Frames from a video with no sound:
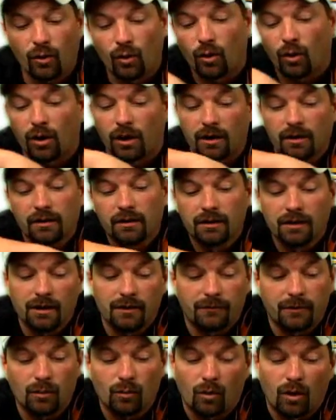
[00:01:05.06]
or
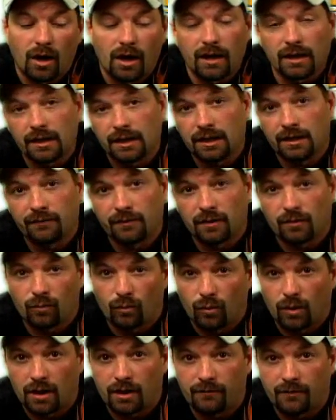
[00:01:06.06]
if you want, even
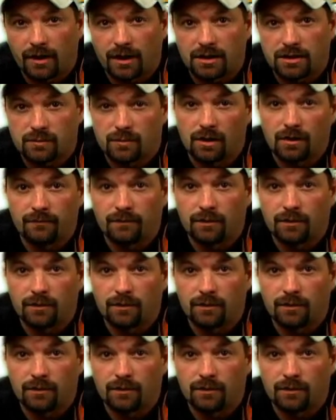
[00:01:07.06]
one of our 12